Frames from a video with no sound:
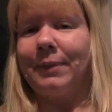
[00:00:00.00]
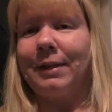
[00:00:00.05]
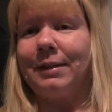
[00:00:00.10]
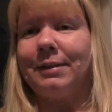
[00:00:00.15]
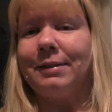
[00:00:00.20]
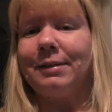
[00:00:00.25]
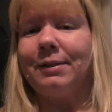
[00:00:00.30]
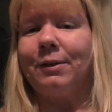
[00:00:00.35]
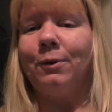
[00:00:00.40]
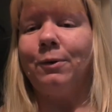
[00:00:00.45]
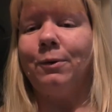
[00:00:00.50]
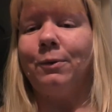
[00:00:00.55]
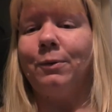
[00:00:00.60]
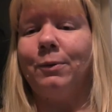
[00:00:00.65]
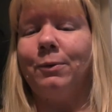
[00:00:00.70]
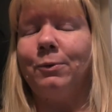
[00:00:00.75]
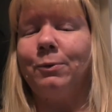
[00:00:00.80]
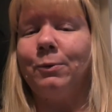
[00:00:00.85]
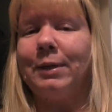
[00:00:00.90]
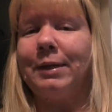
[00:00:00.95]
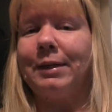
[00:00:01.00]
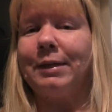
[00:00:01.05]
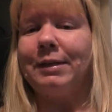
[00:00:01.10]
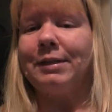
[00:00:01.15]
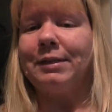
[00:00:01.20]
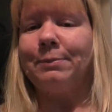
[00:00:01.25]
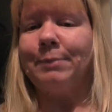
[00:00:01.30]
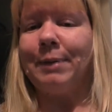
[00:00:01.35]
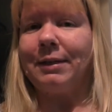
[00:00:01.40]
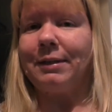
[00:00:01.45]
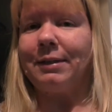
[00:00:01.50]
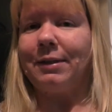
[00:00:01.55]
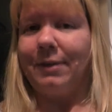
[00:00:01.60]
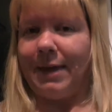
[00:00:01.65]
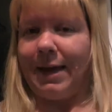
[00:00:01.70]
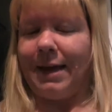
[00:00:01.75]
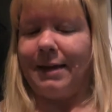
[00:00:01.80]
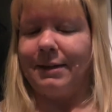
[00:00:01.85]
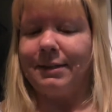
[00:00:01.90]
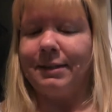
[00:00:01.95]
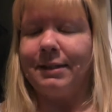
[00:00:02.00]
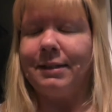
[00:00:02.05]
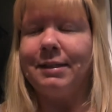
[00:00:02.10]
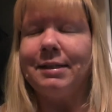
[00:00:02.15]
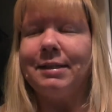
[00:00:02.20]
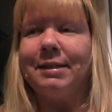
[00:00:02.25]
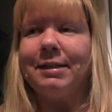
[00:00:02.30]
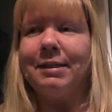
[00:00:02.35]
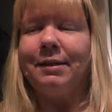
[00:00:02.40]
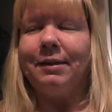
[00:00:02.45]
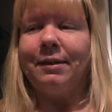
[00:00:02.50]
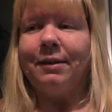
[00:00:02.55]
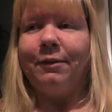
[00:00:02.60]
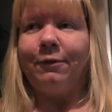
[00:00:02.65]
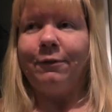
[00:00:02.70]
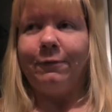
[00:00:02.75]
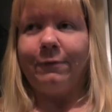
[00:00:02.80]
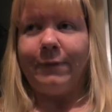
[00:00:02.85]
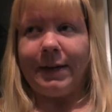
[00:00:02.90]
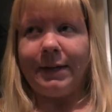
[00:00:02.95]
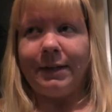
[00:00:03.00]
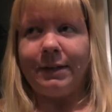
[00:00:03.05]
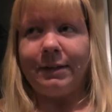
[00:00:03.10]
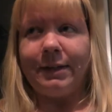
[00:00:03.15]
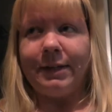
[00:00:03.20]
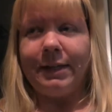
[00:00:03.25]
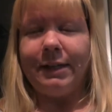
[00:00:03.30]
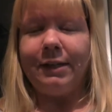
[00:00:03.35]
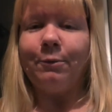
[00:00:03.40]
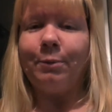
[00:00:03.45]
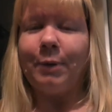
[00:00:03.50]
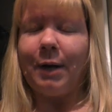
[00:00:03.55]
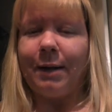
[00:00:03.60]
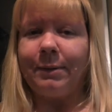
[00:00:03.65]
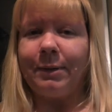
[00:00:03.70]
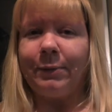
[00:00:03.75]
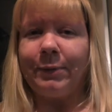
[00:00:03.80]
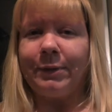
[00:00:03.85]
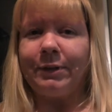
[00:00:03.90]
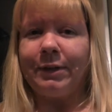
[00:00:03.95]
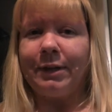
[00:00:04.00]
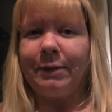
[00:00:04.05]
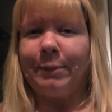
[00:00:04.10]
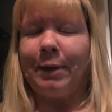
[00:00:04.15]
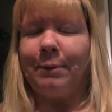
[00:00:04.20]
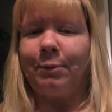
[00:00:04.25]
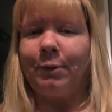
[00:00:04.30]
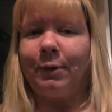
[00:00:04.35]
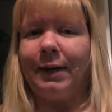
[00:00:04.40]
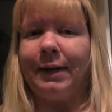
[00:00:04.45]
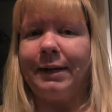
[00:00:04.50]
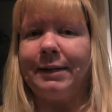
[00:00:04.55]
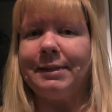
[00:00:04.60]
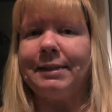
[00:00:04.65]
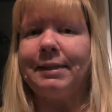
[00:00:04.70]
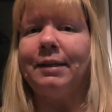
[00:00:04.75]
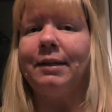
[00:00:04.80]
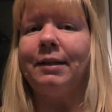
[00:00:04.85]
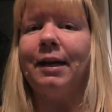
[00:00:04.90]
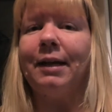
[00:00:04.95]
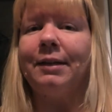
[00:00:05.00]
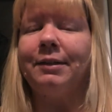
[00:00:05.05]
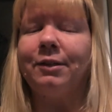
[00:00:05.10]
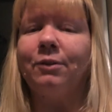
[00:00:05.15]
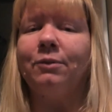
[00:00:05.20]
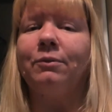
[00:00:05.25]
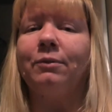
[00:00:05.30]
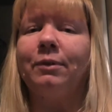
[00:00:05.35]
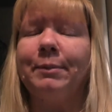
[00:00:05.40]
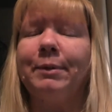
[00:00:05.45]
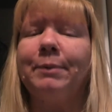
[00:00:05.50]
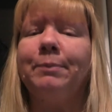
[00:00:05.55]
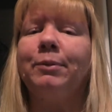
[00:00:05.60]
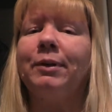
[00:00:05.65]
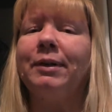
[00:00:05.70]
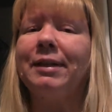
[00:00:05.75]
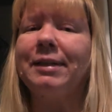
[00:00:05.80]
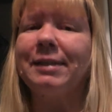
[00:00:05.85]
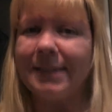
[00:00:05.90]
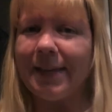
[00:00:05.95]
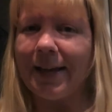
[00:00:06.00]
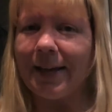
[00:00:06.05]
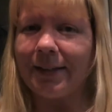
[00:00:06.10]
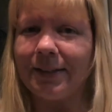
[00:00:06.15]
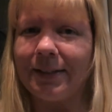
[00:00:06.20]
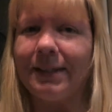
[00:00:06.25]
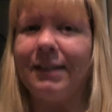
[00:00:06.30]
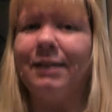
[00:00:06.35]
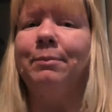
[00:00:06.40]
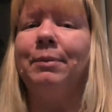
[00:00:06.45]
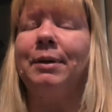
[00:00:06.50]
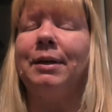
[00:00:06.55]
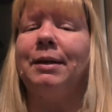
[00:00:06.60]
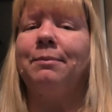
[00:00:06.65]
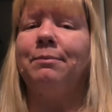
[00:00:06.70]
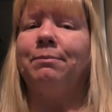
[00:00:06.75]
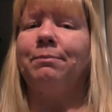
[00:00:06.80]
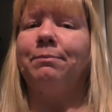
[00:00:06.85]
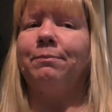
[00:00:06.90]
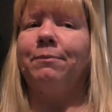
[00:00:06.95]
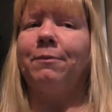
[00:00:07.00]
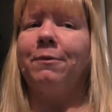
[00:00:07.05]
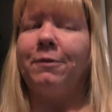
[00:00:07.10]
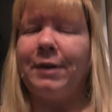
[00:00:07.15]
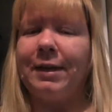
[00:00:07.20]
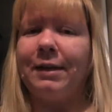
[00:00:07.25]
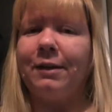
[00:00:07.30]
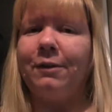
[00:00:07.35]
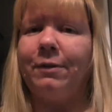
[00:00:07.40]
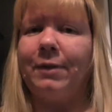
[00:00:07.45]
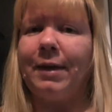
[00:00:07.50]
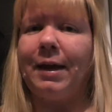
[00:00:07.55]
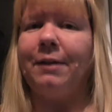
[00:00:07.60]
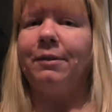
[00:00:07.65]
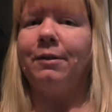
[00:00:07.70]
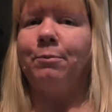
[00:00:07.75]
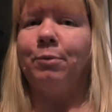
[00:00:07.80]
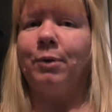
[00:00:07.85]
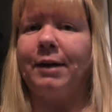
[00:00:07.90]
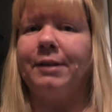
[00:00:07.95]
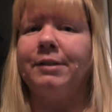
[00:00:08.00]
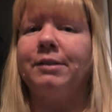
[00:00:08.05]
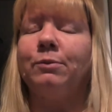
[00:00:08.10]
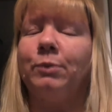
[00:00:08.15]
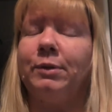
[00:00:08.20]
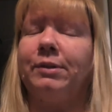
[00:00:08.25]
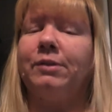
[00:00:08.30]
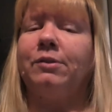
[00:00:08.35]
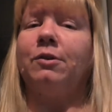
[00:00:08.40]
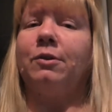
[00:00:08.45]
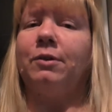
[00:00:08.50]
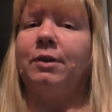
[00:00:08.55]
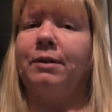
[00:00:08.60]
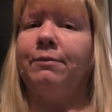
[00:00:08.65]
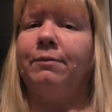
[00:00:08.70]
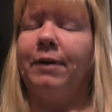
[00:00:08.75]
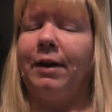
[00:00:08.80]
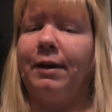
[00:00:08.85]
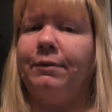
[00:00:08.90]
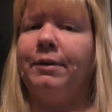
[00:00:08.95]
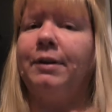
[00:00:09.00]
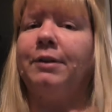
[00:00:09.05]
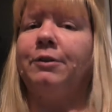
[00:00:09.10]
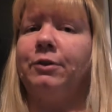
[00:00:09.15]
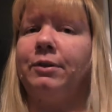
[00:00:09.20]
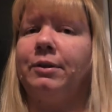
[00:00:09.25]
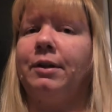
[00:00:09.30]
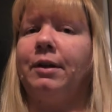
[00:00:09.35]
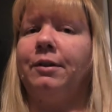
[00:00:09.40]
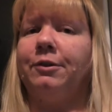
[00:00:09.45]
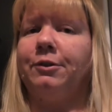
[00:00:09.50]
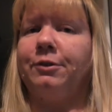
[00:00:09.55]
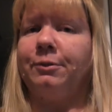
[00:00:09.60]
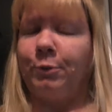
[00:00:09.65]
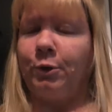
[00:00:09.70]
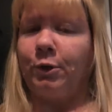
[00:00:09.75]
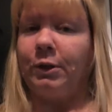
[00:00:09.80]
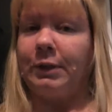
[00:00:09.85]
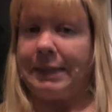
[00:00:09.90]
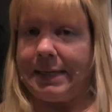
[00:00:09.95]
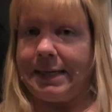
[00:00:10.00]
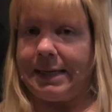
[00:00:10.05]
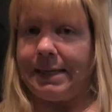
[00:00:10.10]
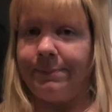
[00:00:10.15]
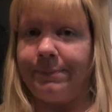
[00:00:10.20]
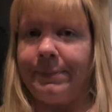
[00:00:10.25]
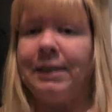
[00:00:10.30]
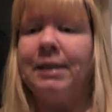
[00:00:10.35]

So you can expect that. Finally, you're probably wondering about price. I don't remember exactly, but I think that the price was $3,500 per knee.